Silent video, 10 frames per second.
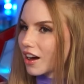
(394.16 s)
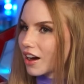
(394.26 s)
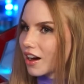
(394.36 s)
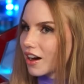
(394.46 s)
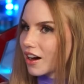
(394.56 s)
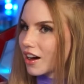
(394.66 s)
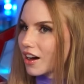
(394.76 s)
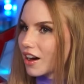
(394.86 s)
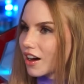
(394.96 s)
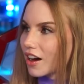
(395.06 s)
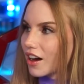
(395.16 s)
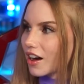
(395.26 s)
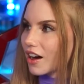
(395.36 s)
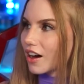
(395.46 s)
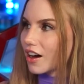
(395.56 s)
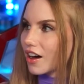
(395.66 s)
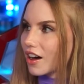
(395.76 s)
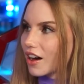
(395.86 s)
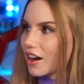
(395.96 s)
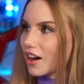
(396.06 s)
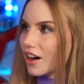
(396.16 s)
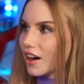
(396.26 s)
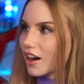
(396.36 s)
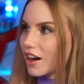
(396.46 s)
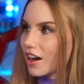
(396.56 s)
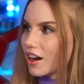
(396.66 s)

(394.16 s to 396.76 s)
(not speaking)